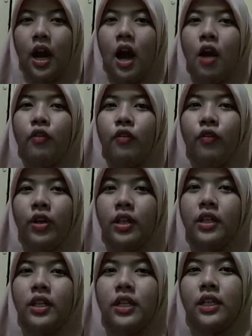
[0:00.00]
I
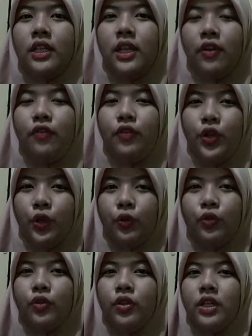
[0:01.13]
will give you
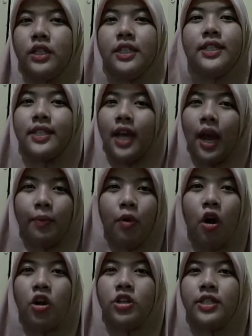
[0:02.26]
the term
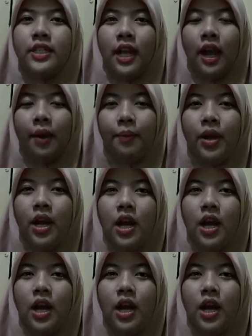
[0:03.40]
or the name